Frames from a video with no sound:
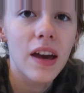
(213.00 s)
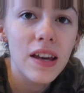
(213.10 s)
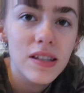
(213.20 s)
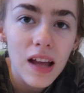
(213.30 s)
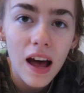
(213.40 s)
it,
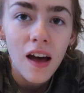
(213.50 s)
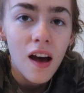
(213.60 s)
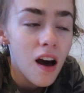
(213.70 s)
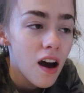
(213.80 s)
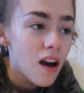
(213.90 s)
is that
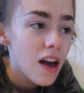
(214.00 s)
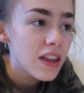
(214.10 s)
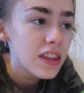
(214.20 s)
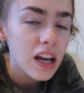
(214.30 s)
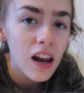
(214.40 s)

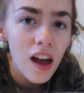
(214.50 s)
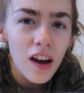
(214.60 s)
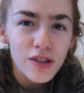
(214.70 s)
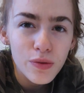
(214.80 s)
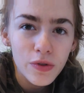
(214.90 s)
the
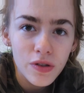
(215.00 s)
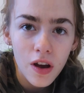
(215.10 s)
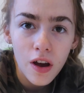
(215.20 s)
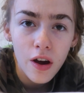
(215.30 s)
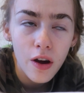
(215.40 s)
clutch was
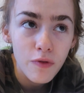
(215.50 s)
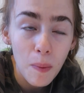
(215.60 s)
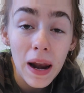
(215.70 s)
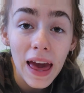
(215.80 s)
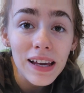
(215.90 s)

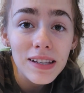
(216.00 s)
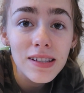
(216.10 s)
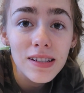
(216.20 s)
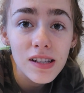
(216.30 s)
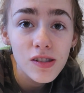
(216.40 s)

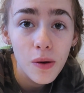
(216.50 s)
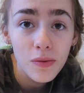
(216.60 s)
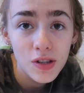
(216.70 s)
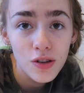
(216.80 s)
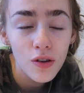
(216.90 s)
replaced, so it
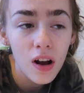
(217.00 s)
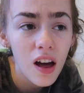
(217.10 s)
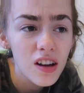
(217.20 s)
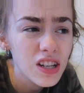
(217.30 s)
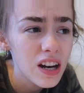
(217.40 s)
was a new
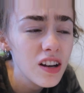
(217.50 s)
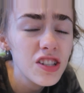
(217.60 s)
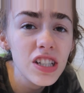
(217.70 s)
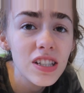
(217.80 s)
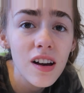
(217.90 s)
clutch, and I
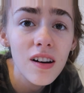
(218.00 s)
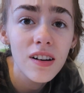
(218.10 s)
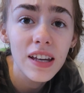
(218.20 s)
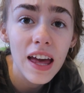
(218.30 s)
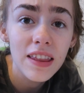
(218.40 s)
just
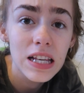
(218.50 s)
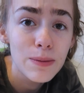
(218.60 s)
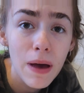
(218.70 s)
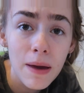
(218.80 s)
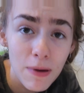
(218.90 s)
can't get this
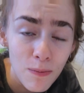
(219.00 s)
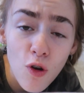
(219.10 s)
baby